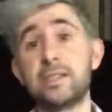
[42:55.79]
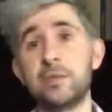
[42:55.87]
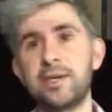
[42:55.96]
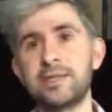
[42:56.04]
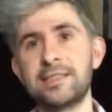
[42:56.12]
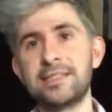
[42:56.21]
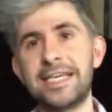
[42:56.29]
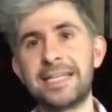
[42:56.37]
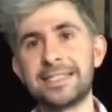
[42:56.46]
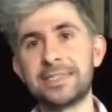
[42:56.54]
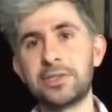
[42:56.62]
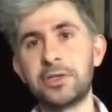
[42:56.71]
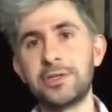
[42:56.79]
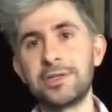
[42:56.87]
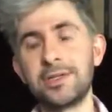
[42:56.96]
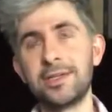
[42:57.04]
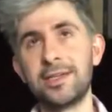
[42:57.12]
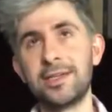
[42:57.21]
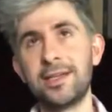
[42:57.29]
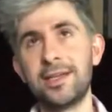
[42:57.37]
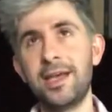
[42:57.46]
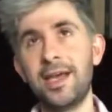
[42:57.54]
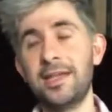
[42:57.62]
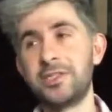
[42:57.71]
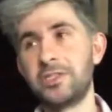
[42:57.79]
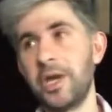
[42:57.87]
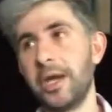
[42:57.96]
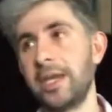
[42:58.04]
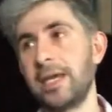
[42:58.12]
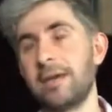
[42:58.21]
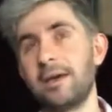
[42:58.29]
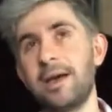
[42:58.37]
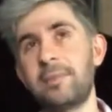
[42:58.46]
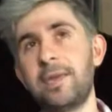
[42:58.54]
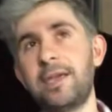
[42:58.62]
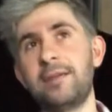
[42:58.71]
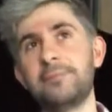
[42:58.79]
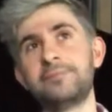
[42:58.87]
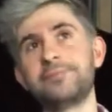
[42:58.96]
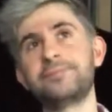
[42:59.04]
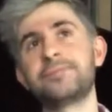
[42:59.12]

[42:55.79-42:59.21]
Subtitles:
to us and takes us on a journey. I mean,